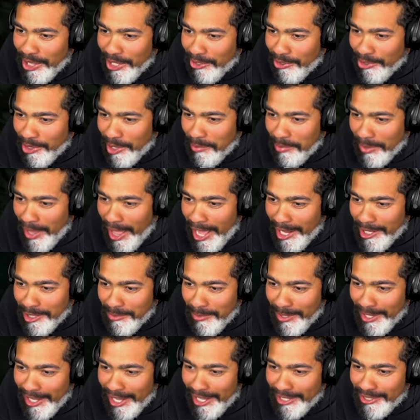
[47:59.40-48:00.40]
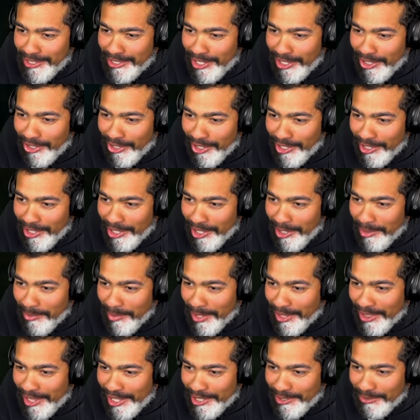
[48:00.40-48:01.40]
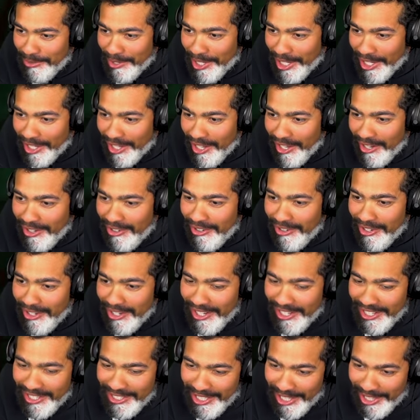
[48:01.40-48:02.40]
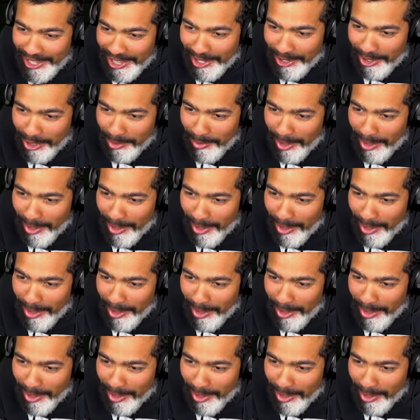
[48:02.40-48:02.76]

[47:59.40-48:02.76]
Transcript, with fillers: literally blocked me and still couldn't kill me. Let's fucking go. See you later,